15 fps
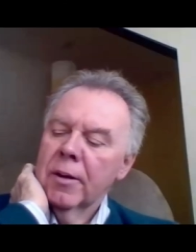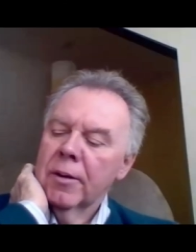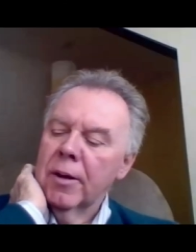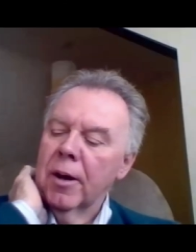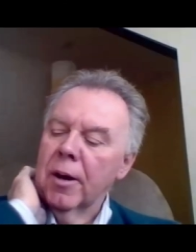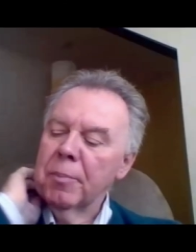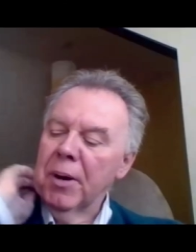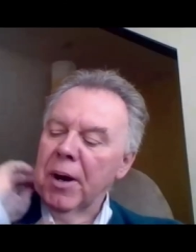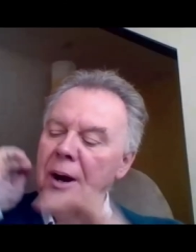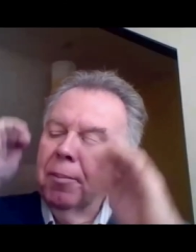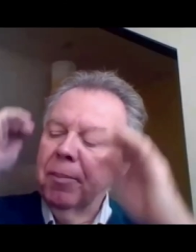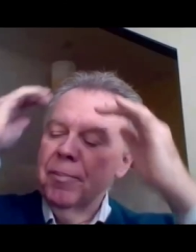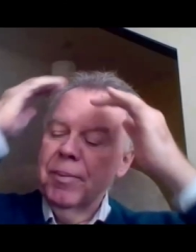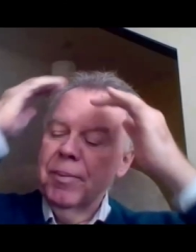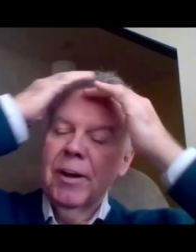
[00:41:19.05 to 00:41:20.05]
No, but I,
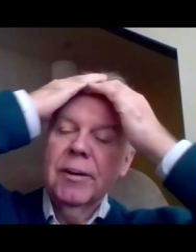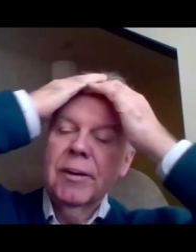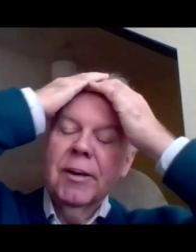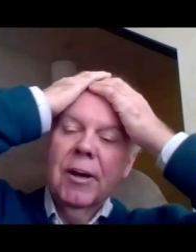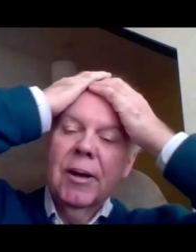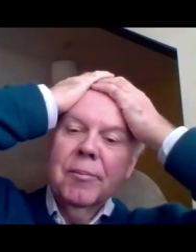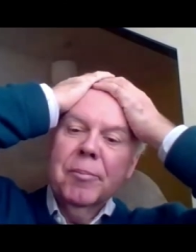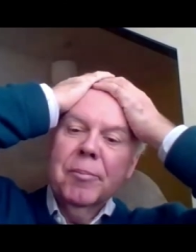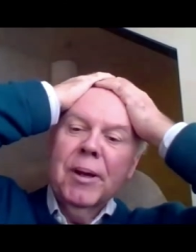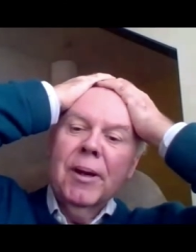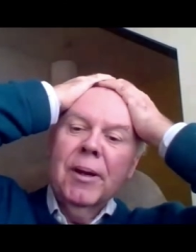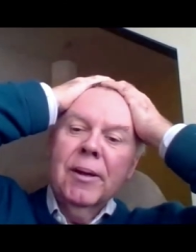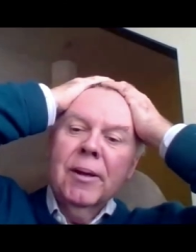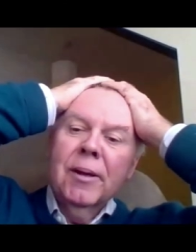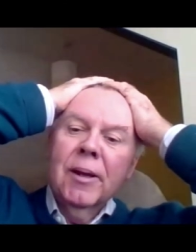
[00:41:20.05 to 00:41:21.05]
but I, I but
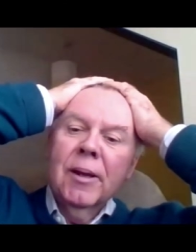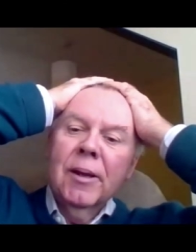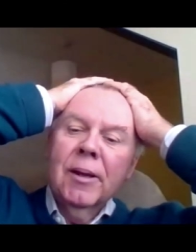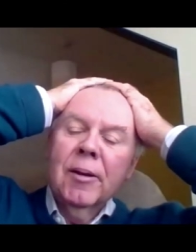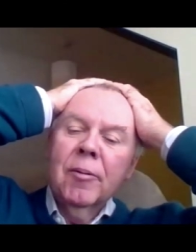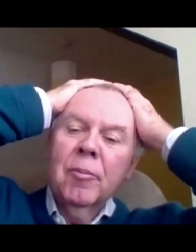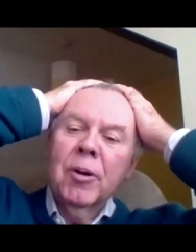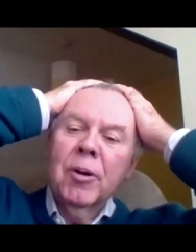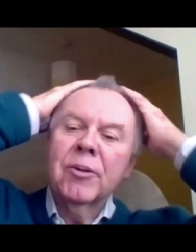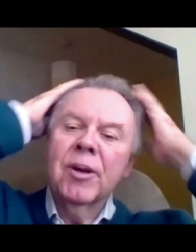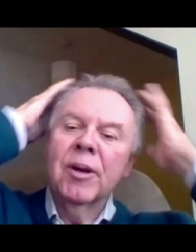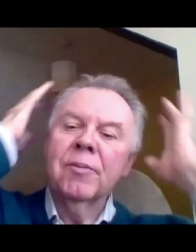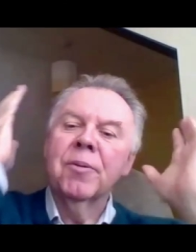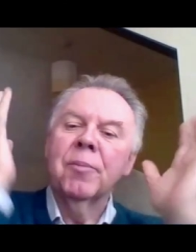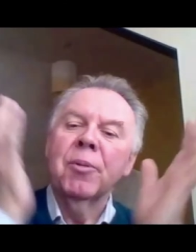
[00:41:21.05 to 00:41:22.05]
I what I
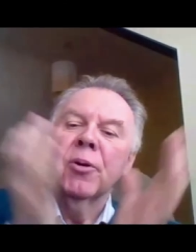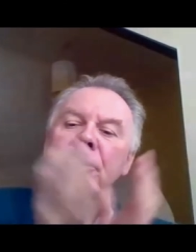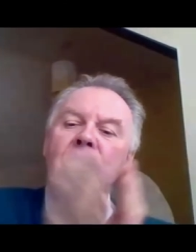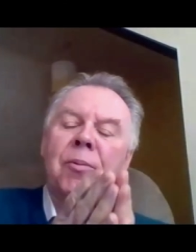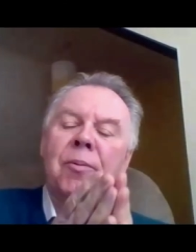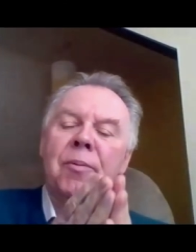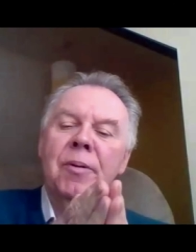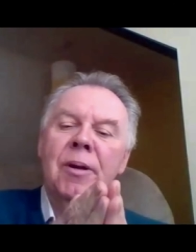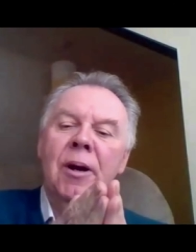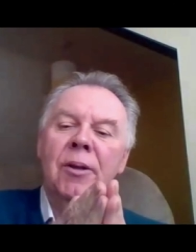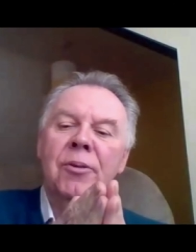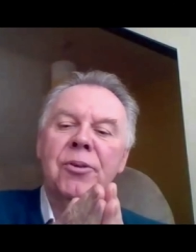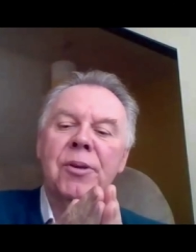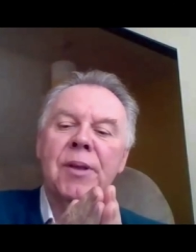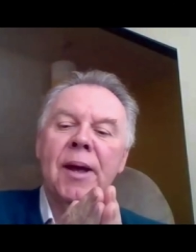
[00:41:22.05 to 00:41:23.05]
take from your
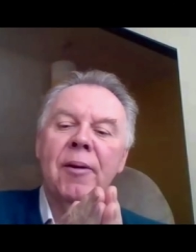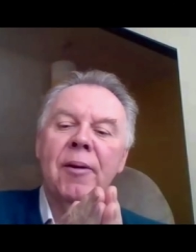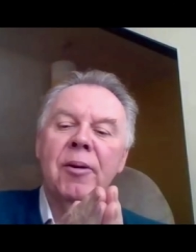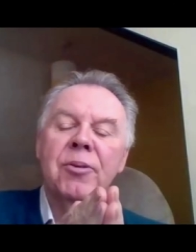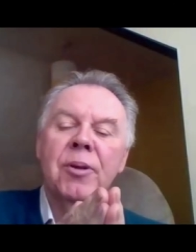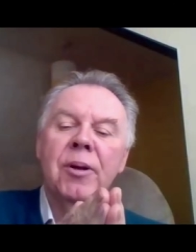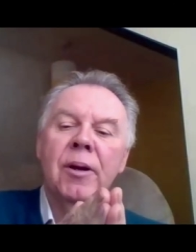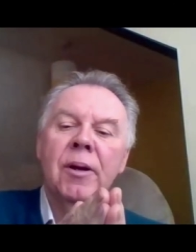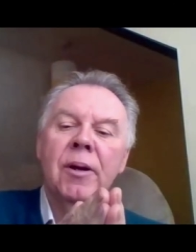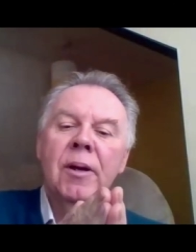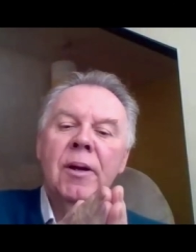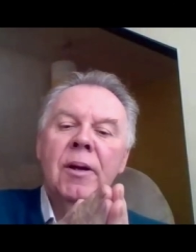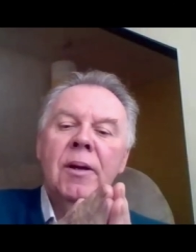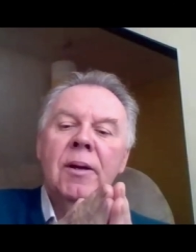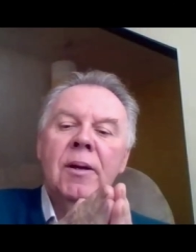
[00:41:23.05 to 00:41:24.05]
answer there is that
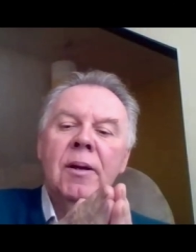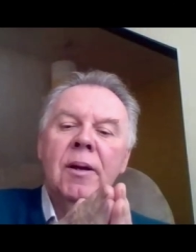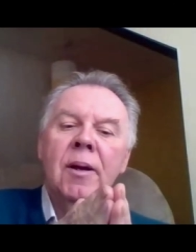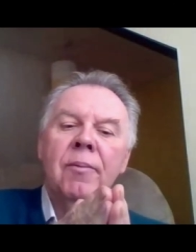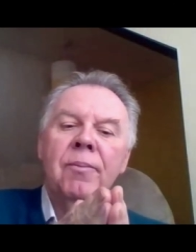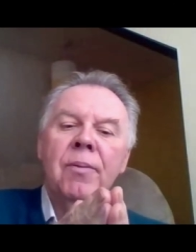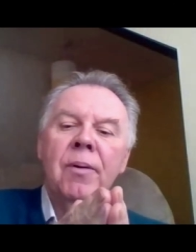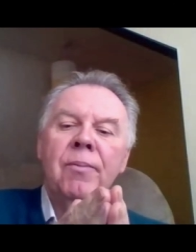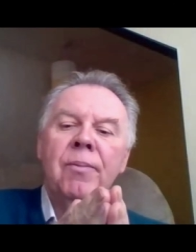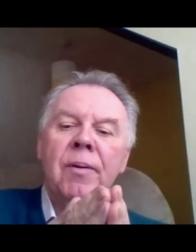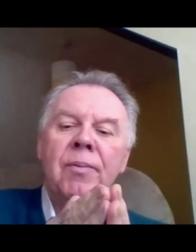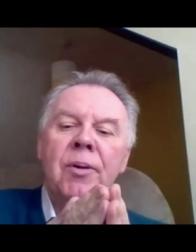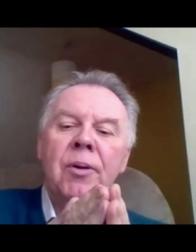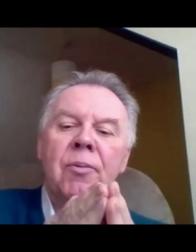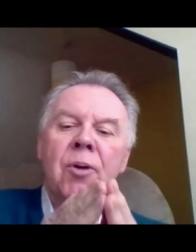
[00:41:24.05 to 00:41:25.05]
if, if,
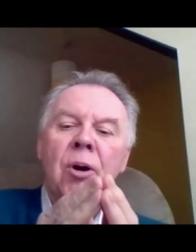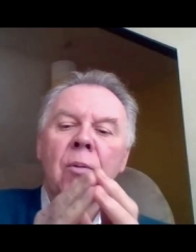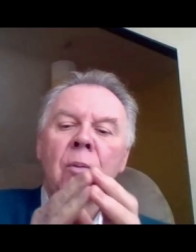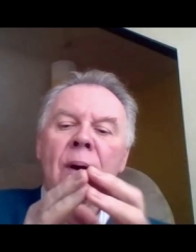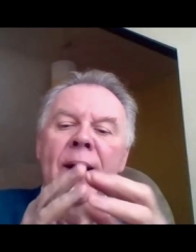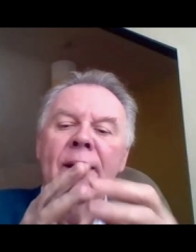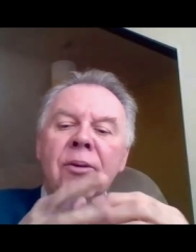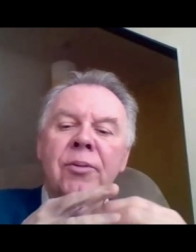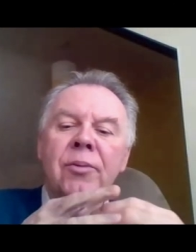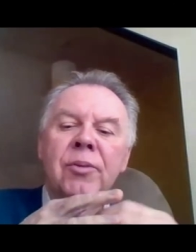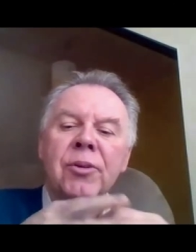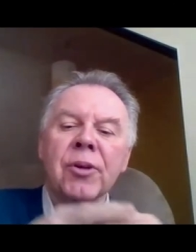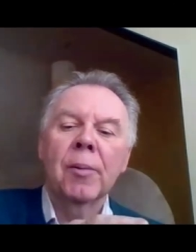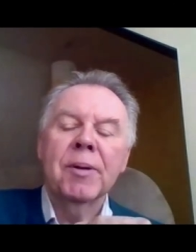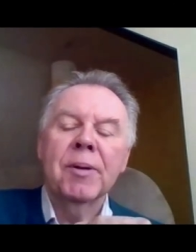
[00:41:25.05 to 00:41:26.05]
if, you've got awareness of
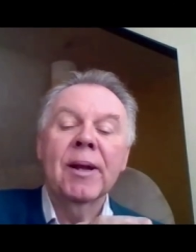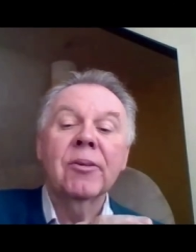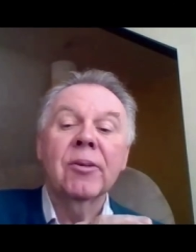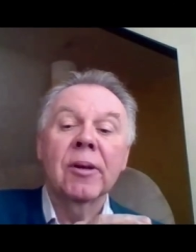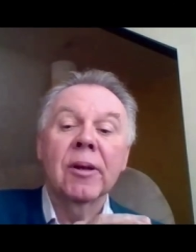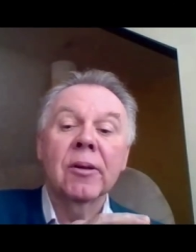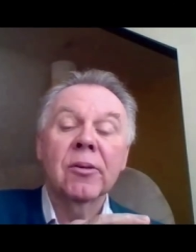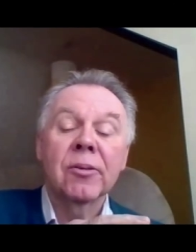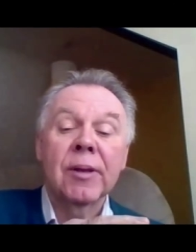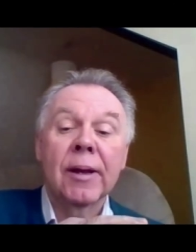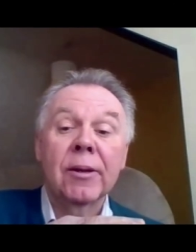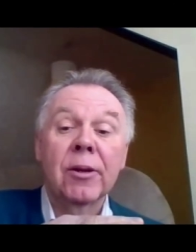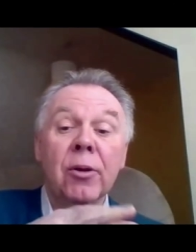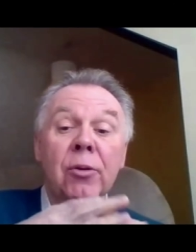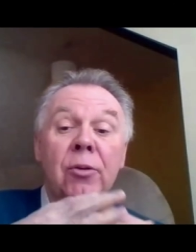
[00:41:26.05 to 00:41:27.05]
cybernetics,
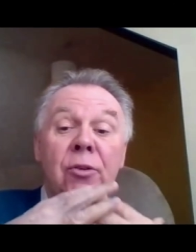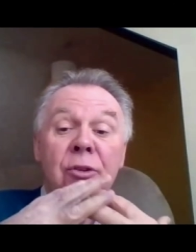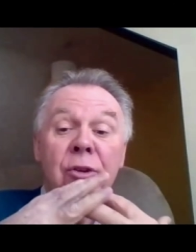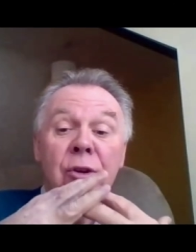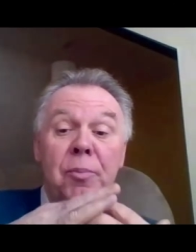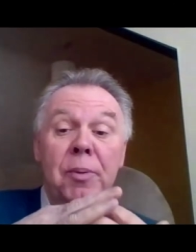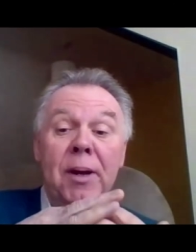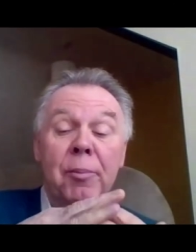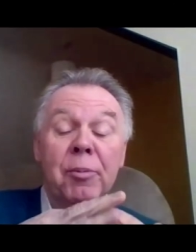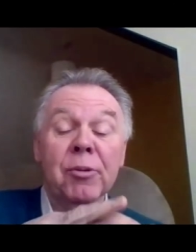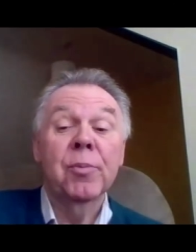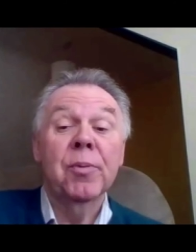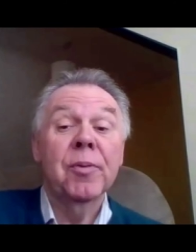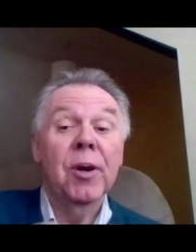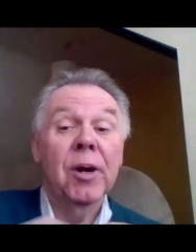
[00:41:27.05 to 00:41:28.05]
then you should be able
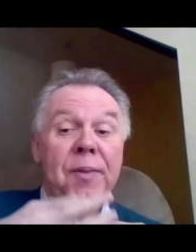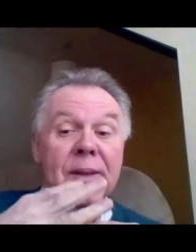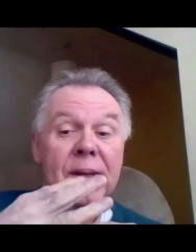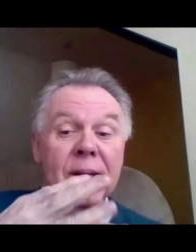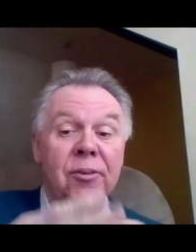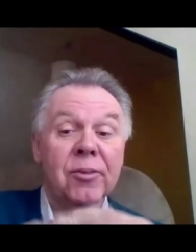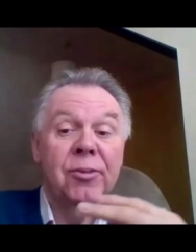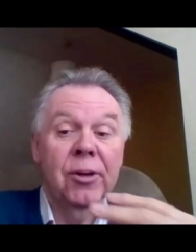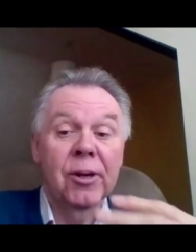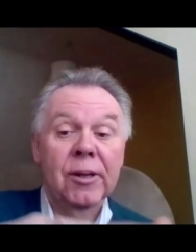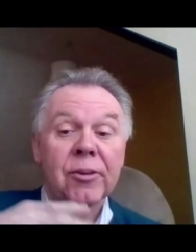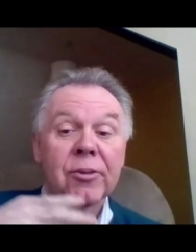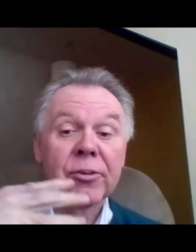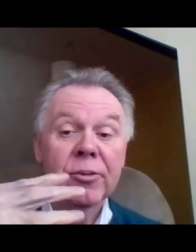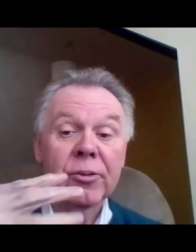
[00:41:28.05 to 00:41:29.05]
to provide the
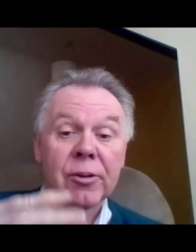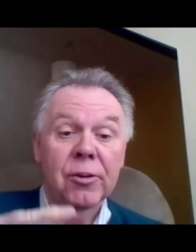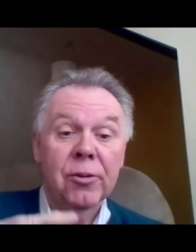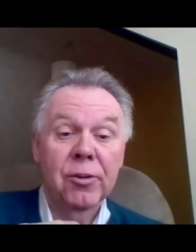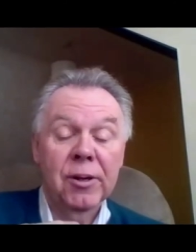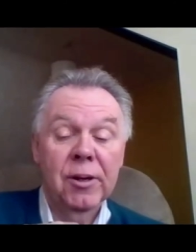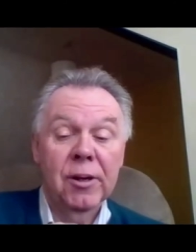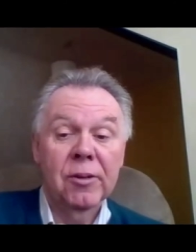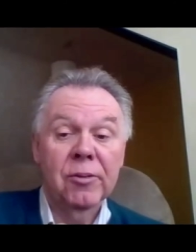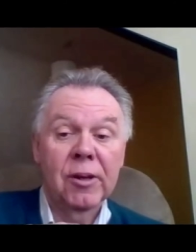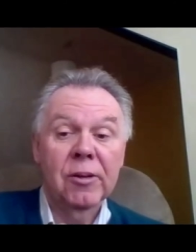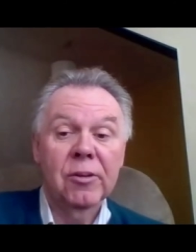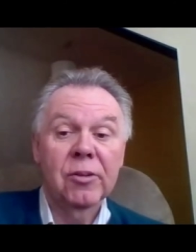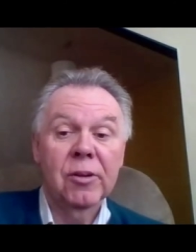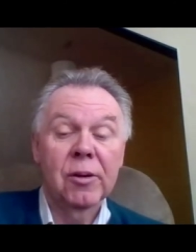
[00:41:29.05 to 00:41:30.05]
insights to the
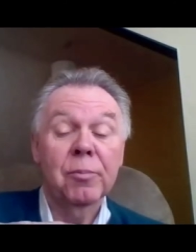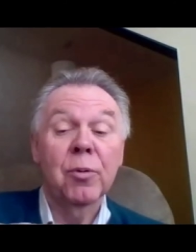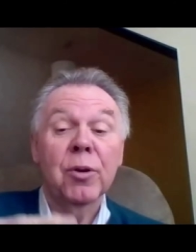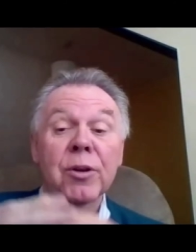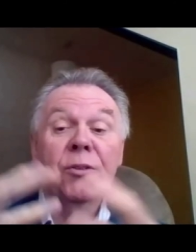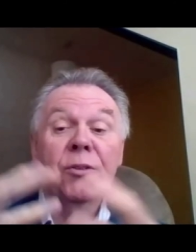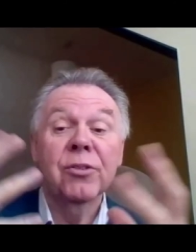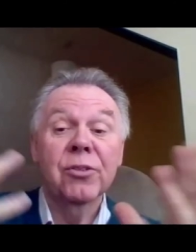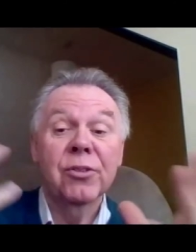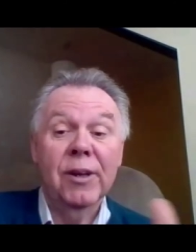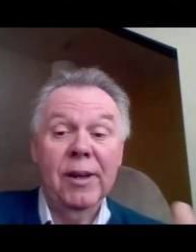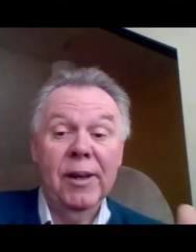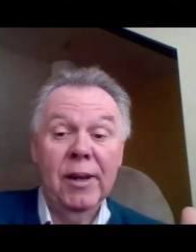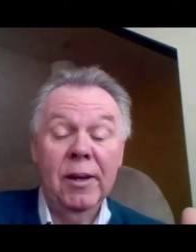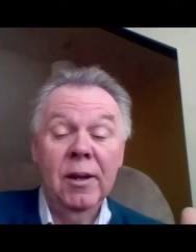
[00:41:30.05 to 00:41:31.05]
organization of what you
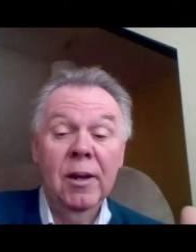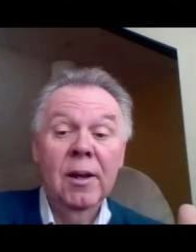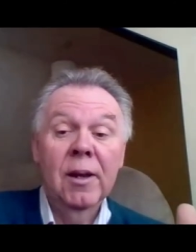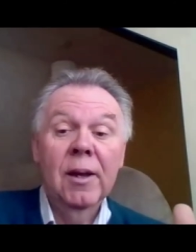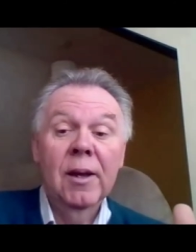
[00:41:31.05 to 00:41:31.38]
see,